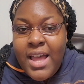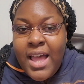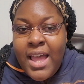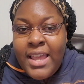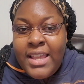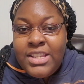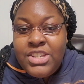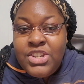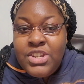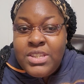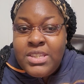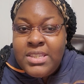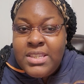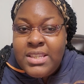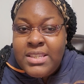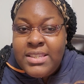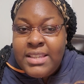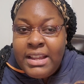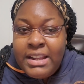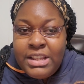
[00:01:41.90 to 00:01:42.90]
I just
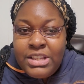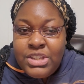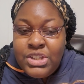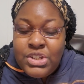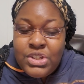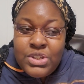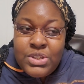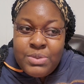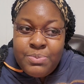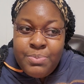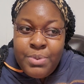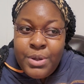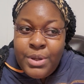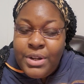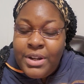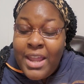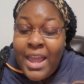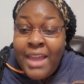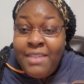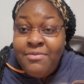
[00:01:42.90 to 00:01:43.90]
decided to just put
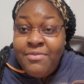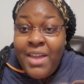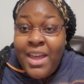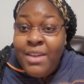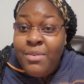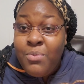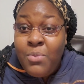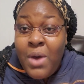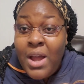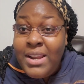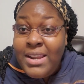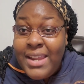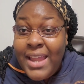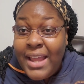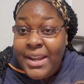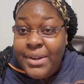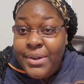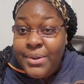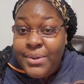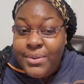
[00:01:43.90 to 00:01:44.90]
I won
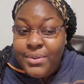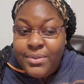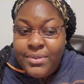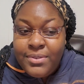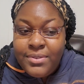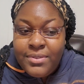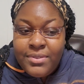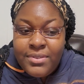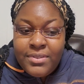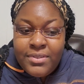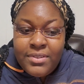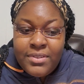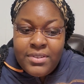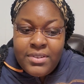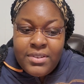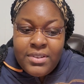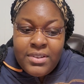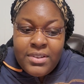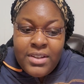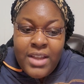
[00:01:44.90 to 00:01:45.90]
Nano.
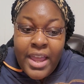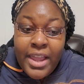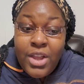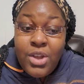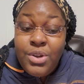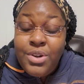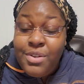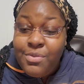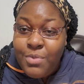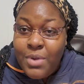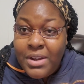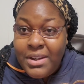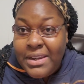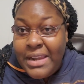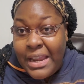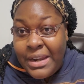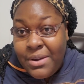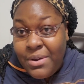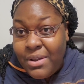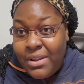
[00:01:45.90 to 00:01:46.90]
I could have won
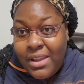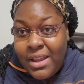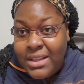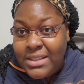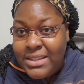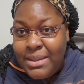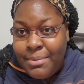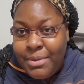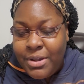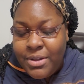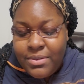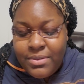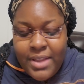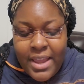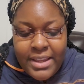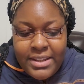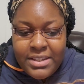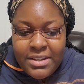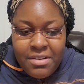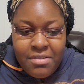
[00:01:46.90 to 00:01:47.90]
Nano a long time ago.
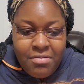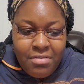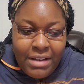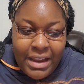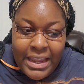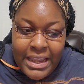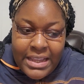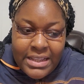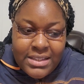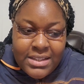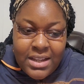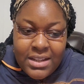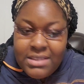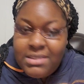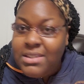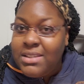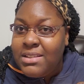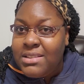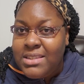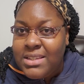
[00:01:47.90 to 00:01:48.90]
I didn't write
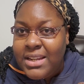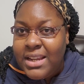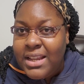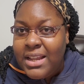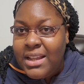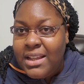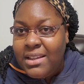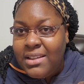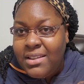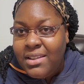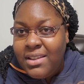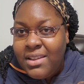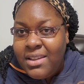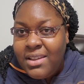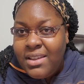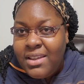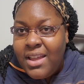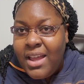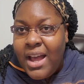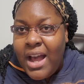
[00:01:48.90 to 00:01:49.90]
until today
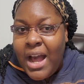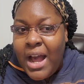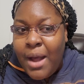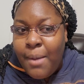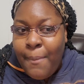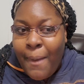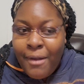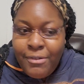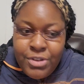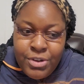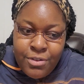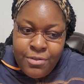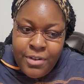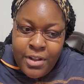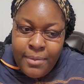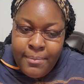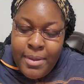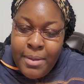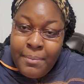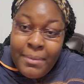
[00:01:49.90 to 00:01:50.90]
after
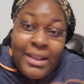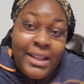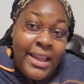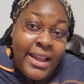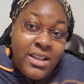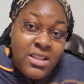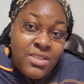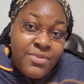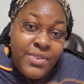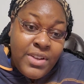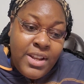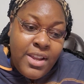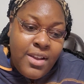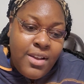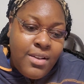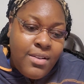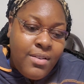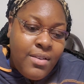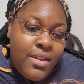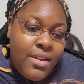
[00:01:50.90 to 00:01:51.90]
filming my last
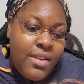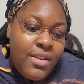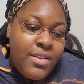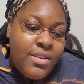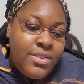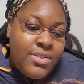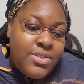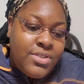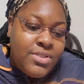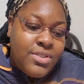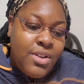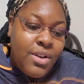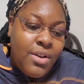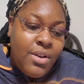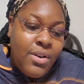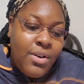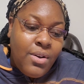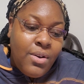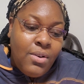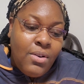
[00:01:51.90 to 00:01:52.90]
video,
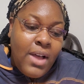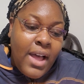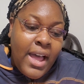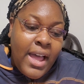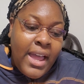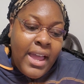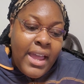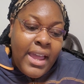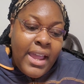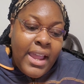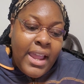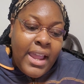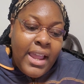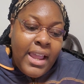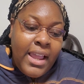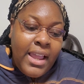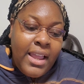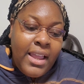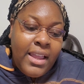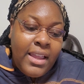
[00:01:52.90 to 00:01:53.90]
so I
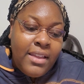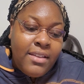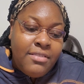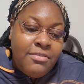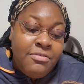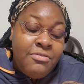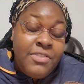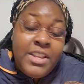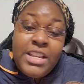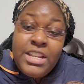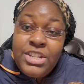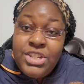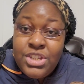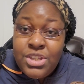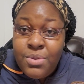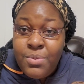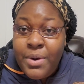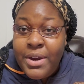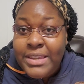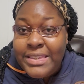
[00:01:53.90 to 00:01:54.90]
finished
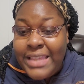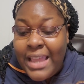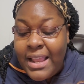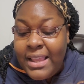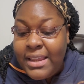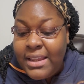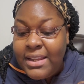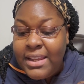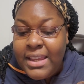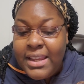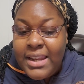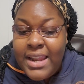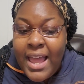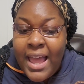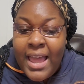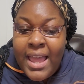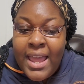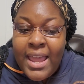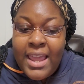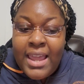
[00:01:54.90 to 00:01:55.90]
the words I needed.
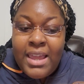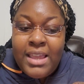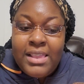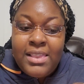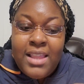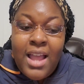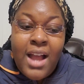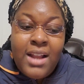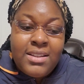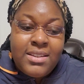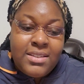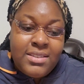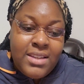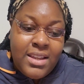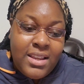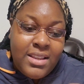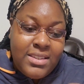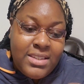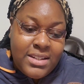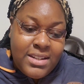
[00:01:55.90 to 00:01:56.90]
I logged it
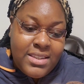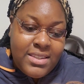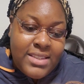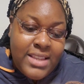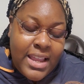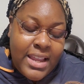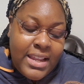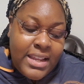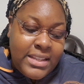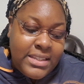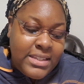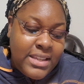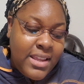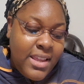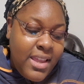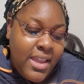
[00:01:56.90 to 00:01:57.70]
into the site.